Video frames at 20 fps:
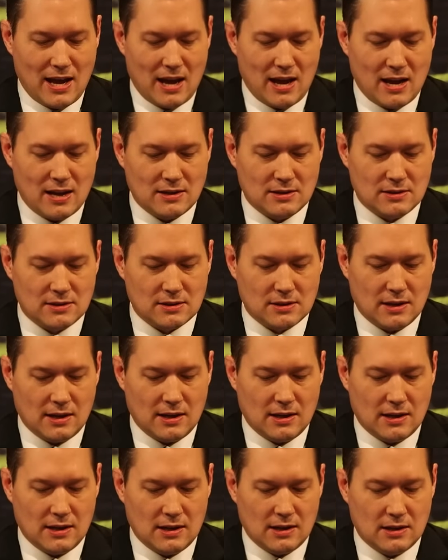
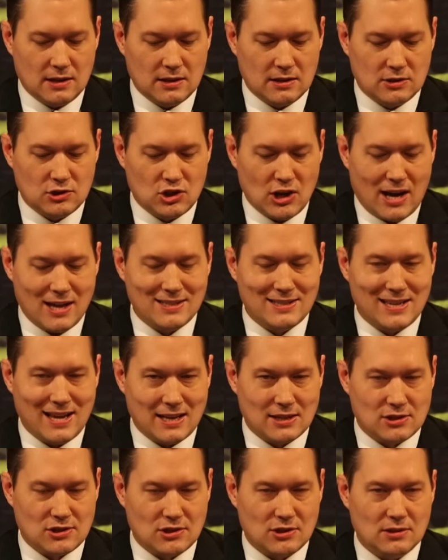and John
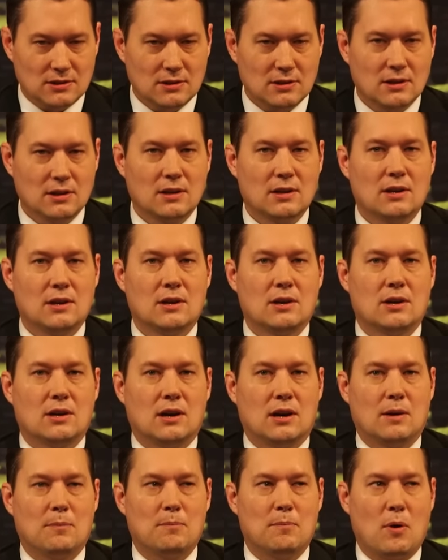Tester,
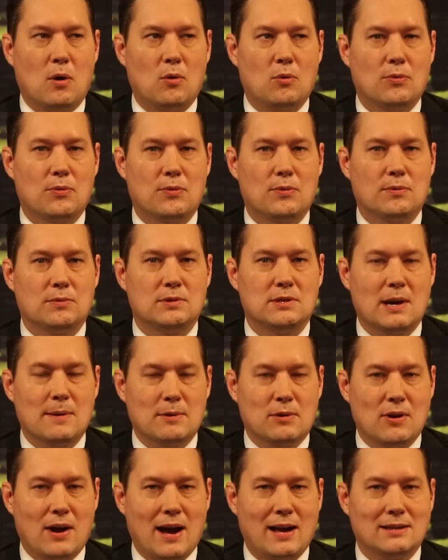both
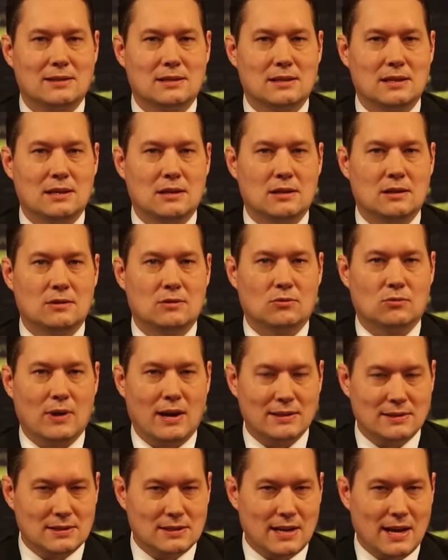Democrats in
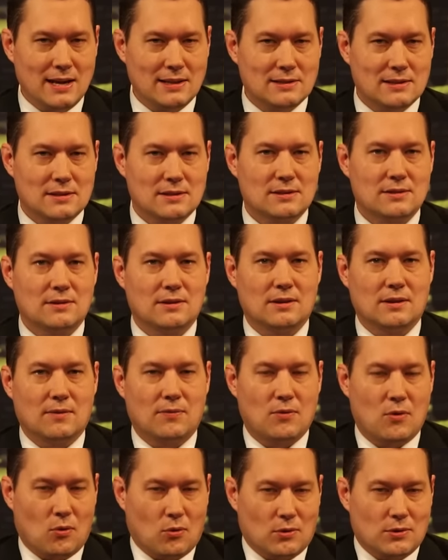red states,
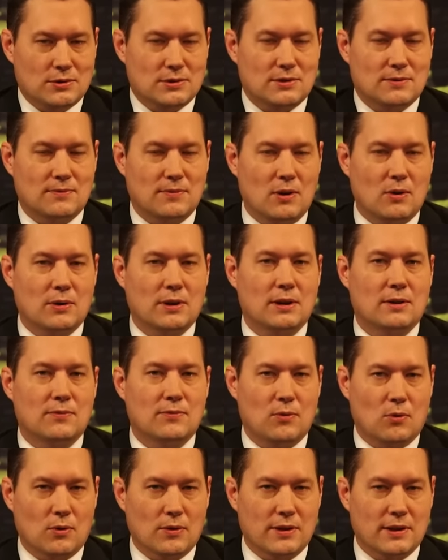of course, voting
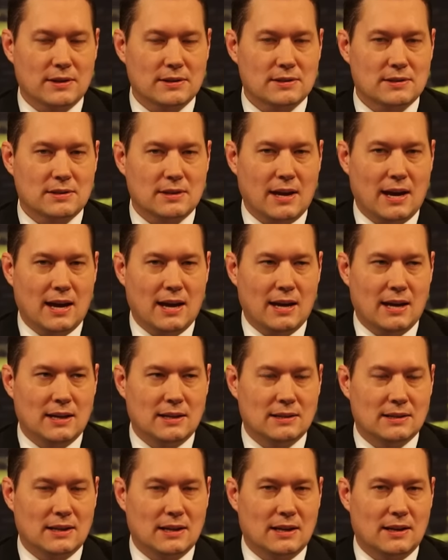for this,
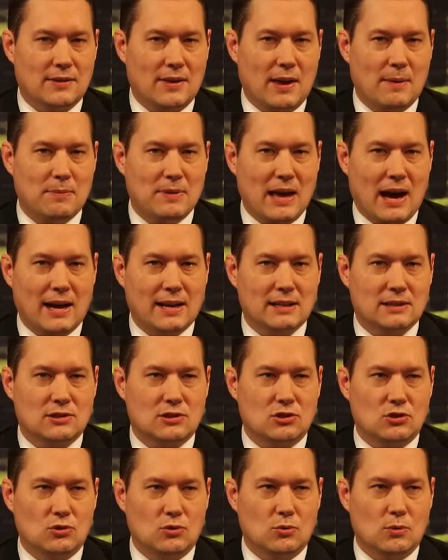and that got it
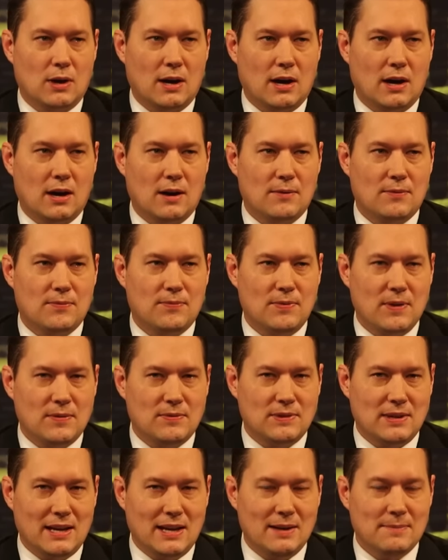to
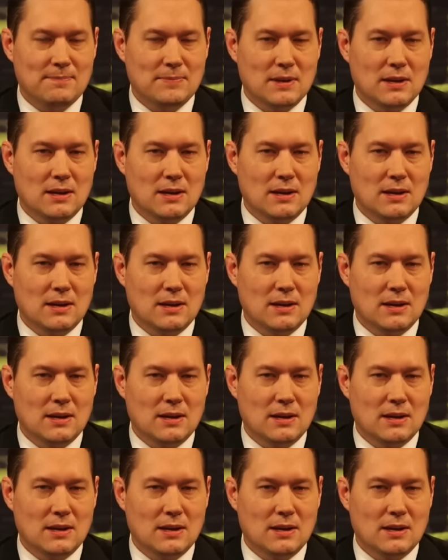50.